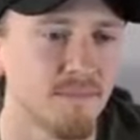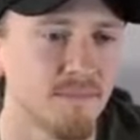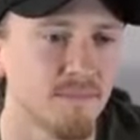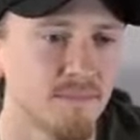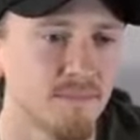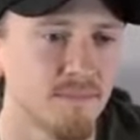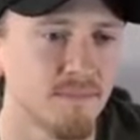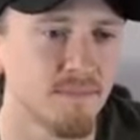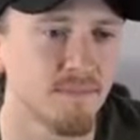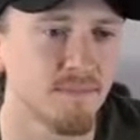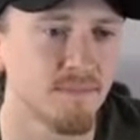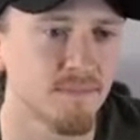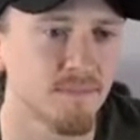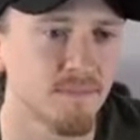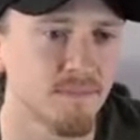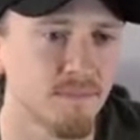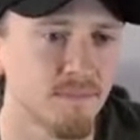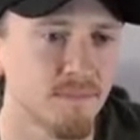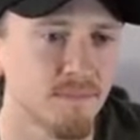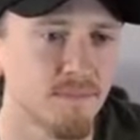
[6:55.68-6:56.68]

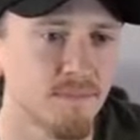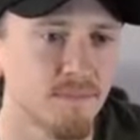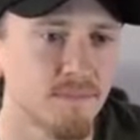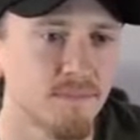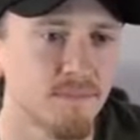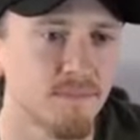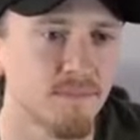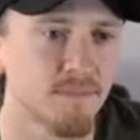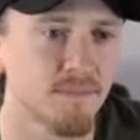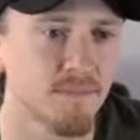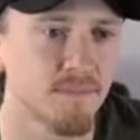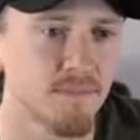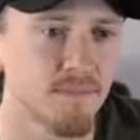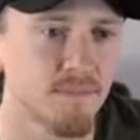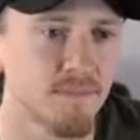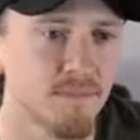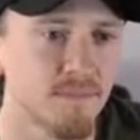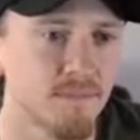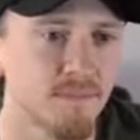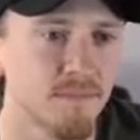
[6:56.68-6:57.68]

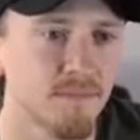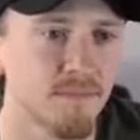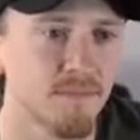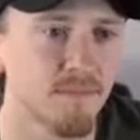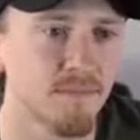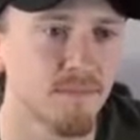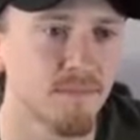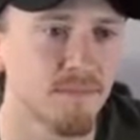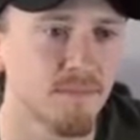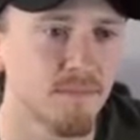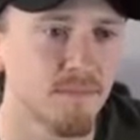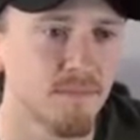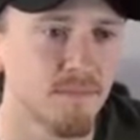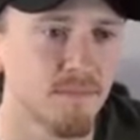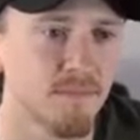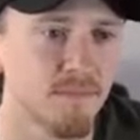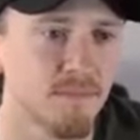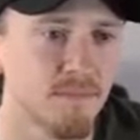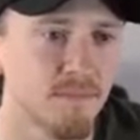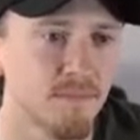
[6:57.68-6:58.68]

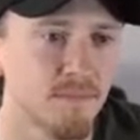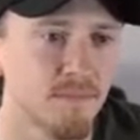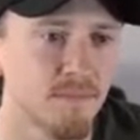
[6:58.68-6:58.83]
(not speaking)